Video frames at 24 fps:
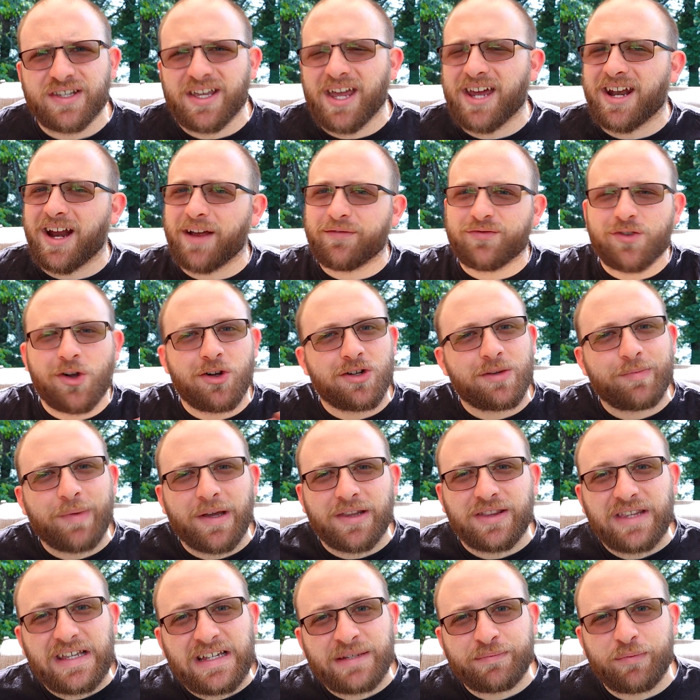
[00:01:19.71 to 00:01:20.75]
Again, I've talked
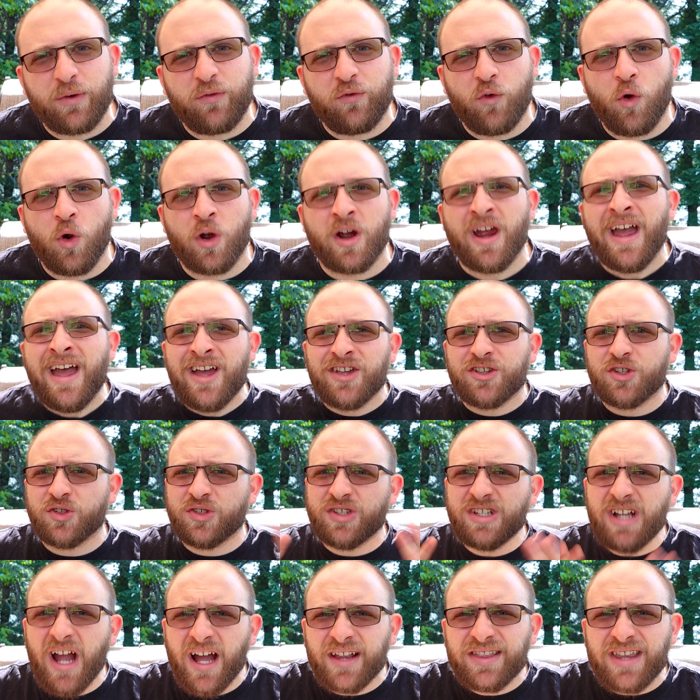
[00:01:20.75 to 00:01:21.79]
about this before, so
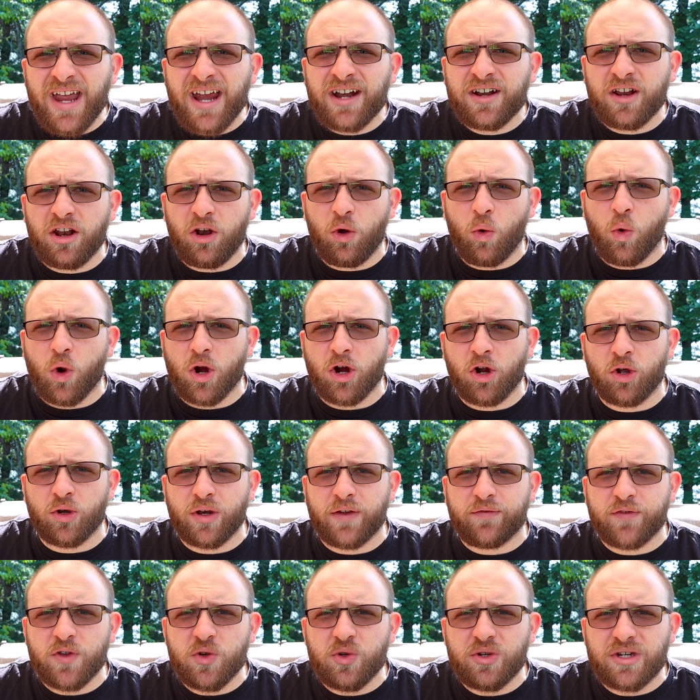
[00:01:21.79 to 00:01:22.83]
it's not the end of the world
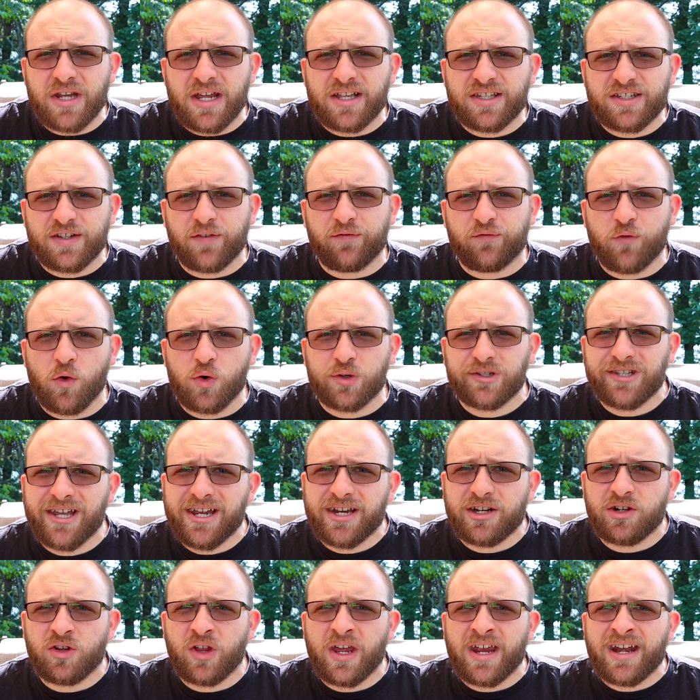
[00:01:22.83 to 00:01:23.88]
if you did some force
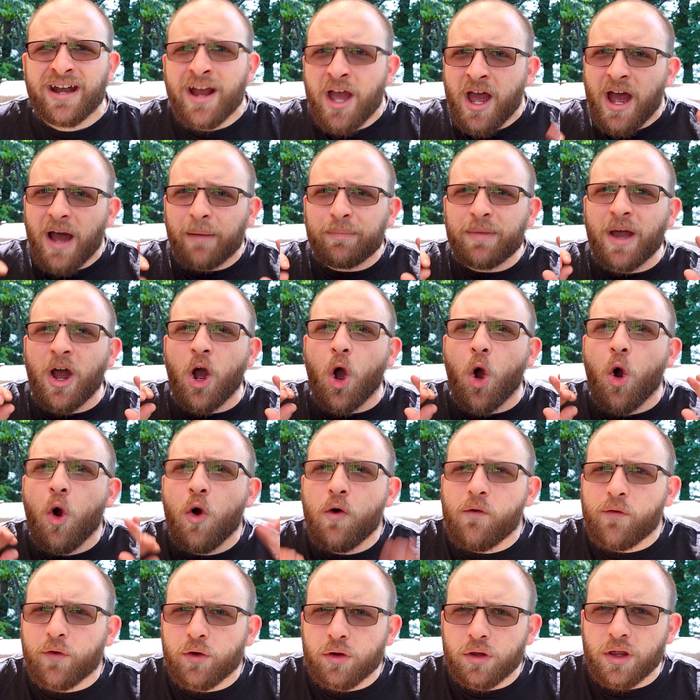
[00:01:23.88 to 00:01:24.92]
handling. I'm not
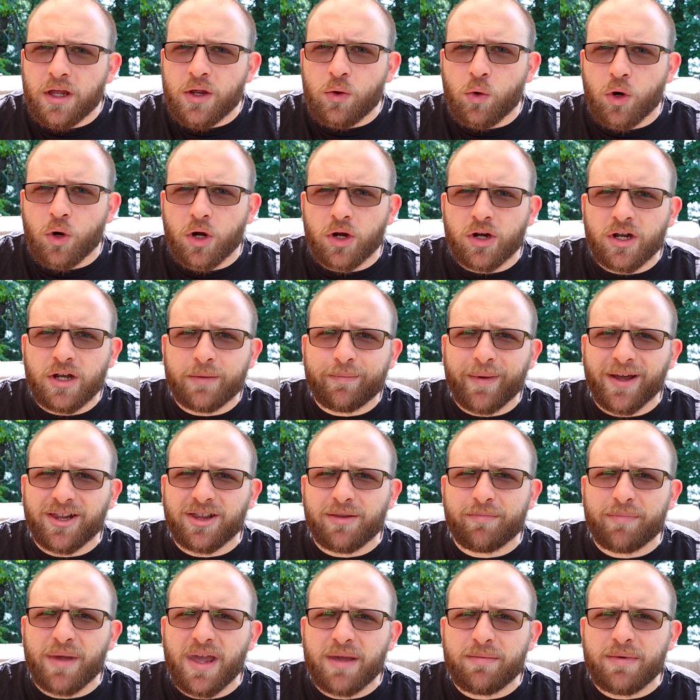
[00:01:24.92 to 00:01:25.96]
overly worried about
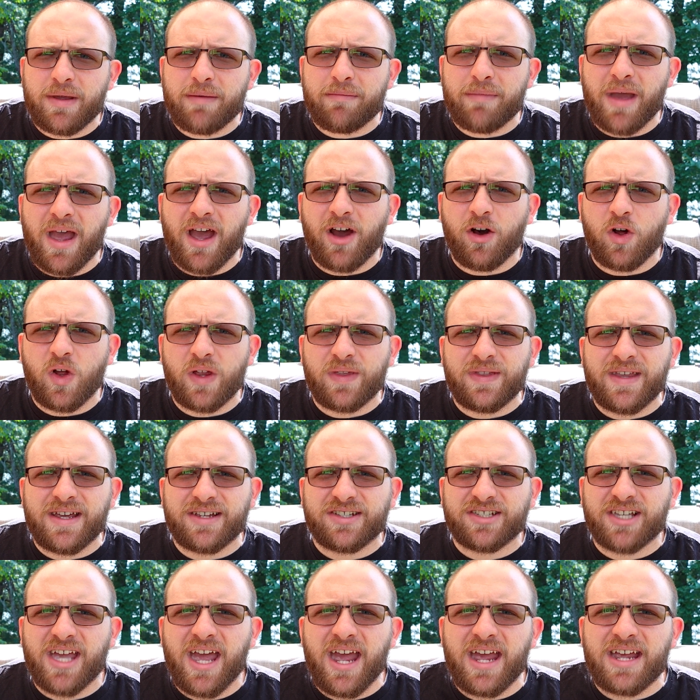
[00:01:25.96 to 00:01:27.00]
the baby male in
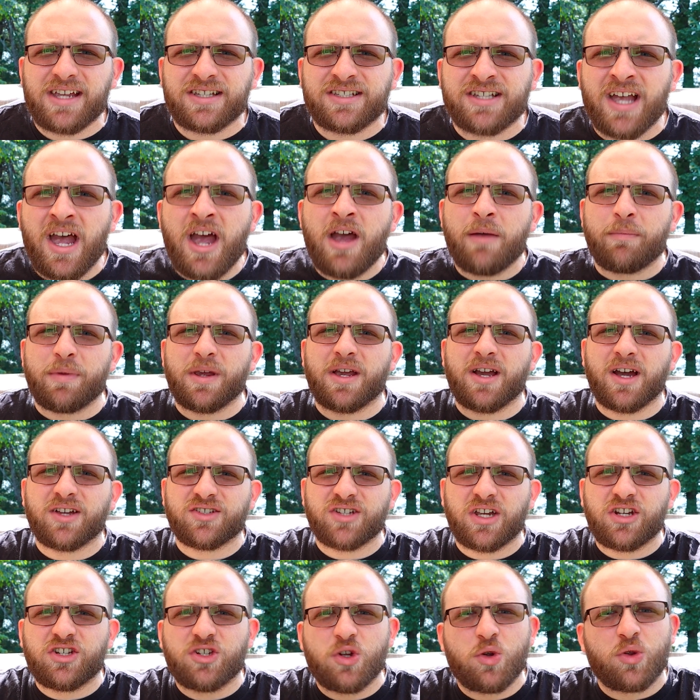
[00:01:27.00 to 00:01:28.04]
this case because
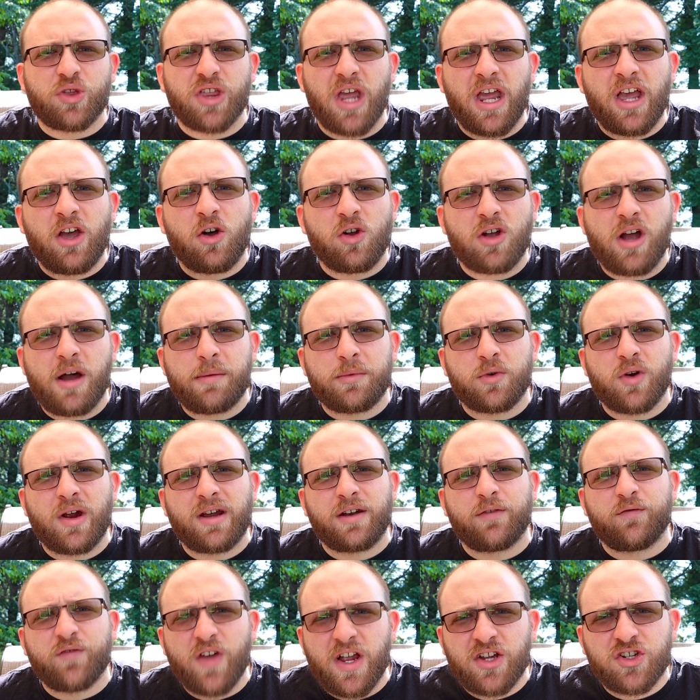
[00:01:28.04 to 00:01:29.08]
I do think he'll come
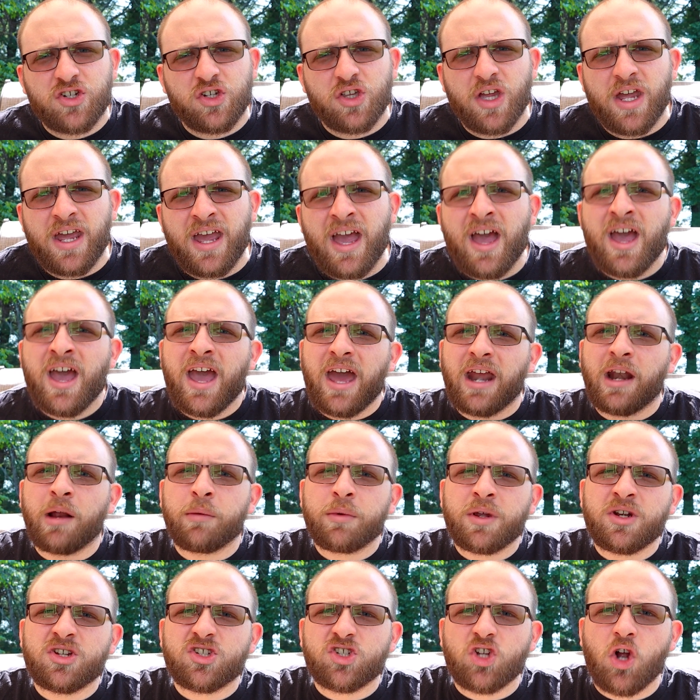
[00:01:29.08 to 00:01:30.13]
around eventually, and I'm
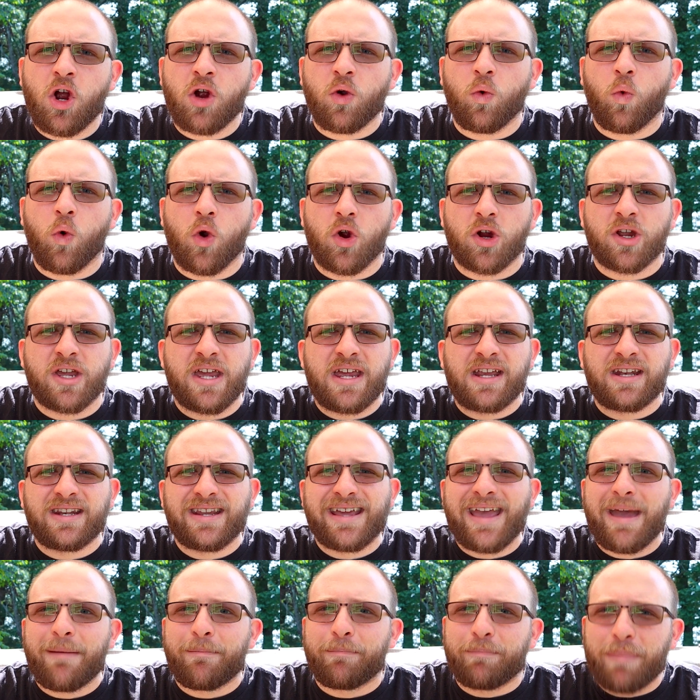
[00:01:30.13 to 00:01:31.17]
gonna start working to
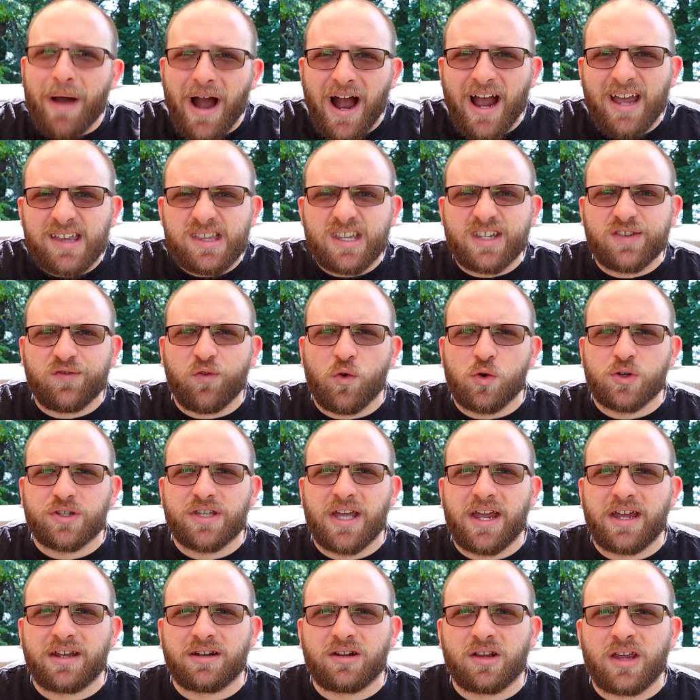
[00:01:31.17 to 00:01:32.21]
get by this force
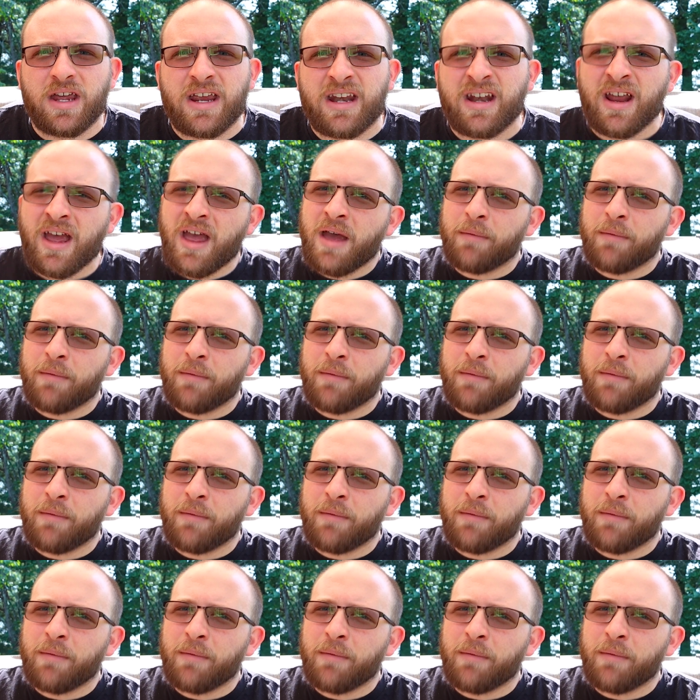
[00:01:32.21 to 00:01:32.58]
handling.